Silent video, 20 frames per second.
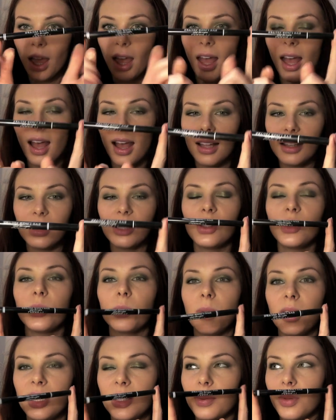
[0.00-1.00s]
And this
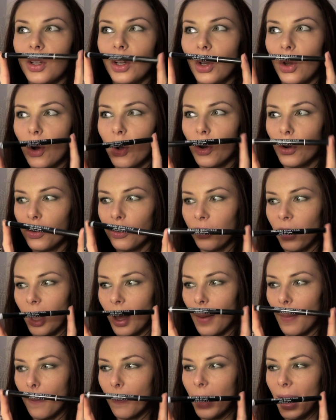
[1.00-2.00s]
reminds me a lot of
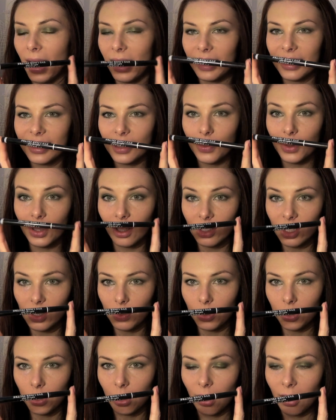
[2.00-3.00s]
MAC's
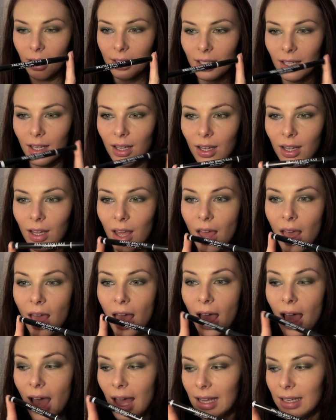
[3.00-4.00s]
Penabsolute Eyeliner
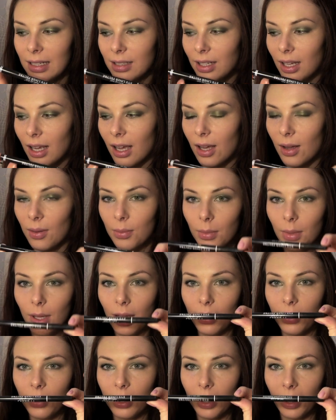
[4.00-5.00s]
and
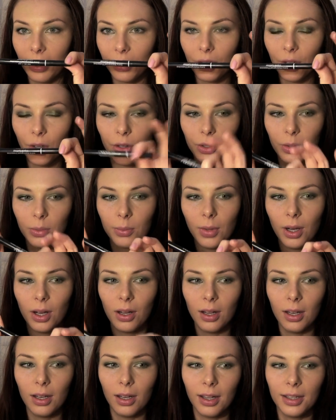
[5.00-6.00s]
the Lancome
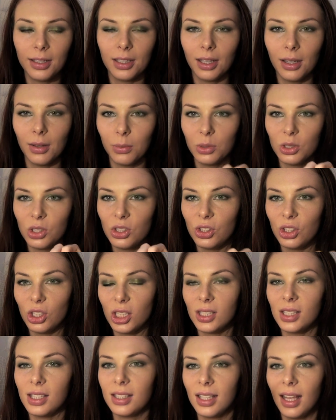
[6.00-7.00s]
liner, which is
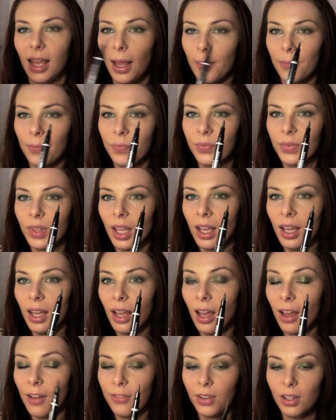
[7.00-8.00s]
just the same,
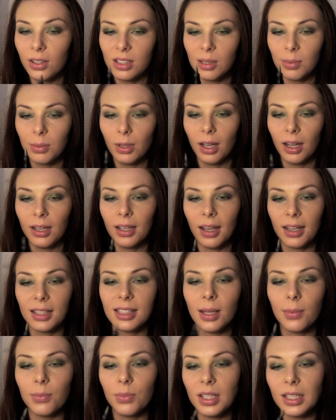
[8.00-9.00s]
a felt tip liner,
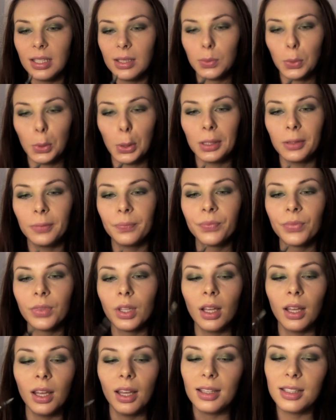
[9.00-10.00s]
except this one
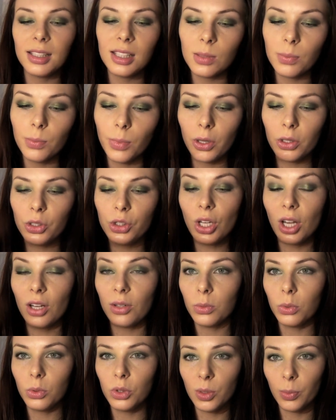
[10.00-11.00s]
is smudge
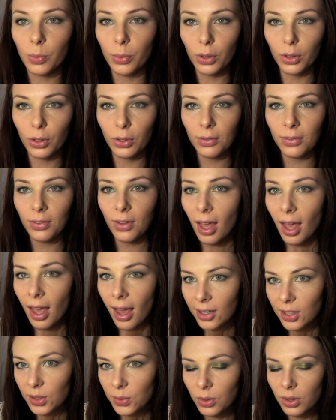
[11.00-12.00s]
and waterproof.
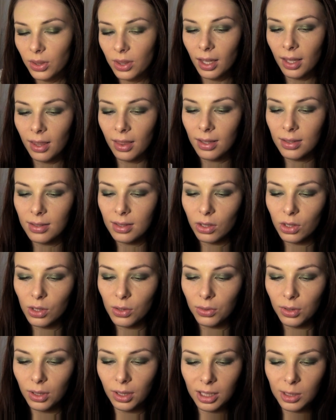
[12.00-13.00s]
And you would think that such an
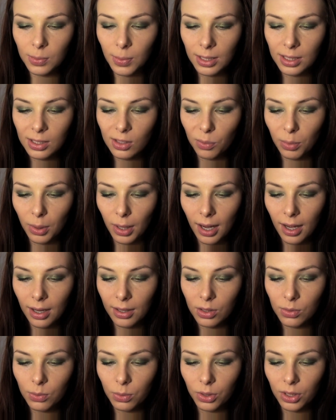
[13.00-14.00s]
inexpensive
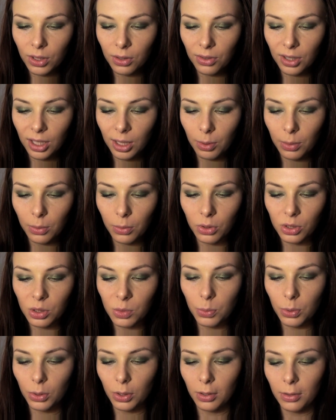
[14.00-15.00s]
brand, would it really be
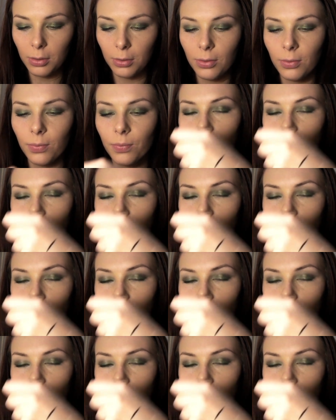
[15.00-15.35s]
waterproof?